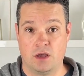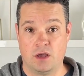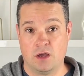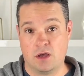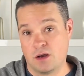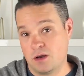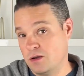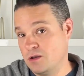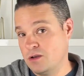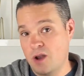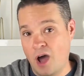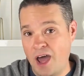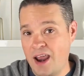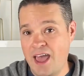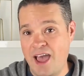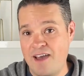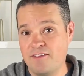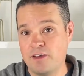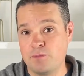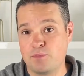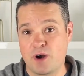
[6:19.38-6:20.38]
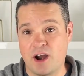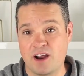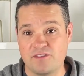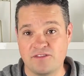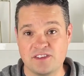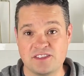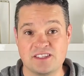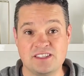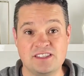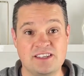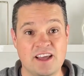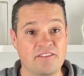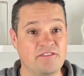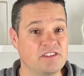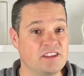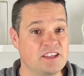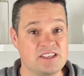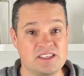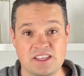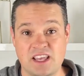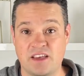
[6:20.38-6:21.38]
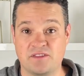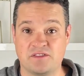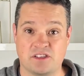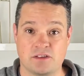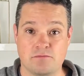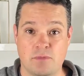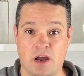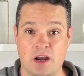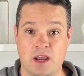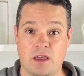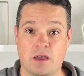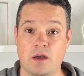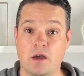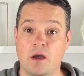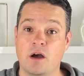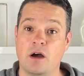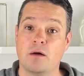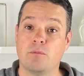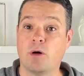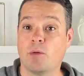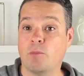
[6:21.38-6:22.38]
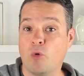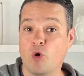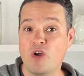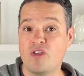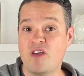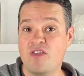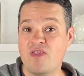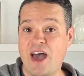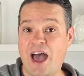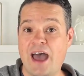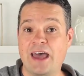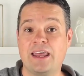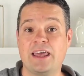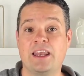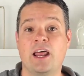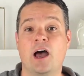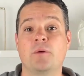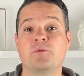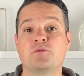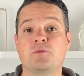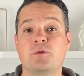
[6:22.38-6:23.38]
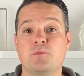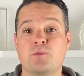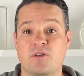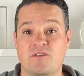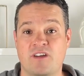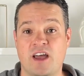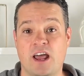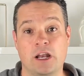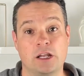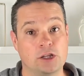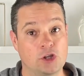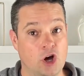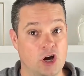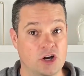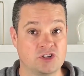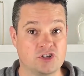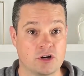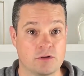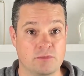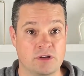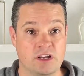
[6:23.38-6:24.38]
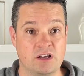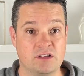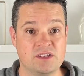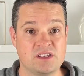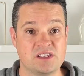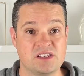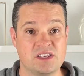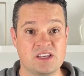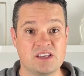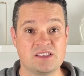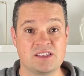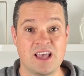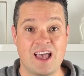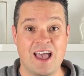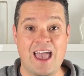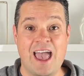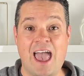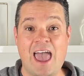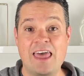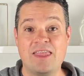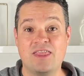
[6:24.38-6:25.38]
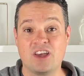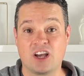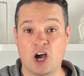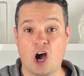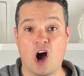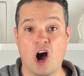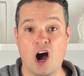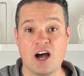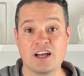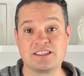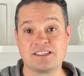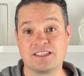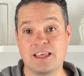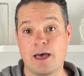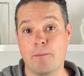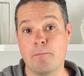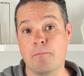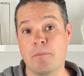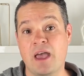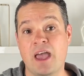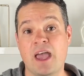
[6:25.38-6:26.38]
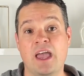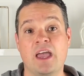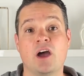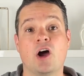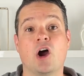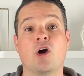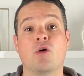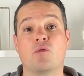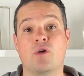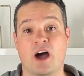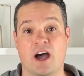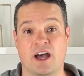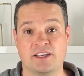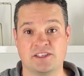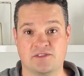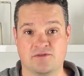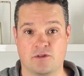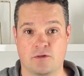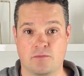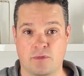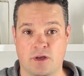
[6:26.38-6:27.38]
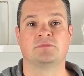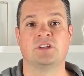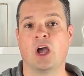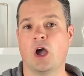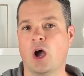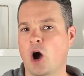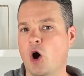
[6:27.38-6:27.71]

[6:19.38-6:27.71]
Not having breakfast definitely saves some money, but more than that, it helps me prevent long-term illnesses and the costs that may arise from them.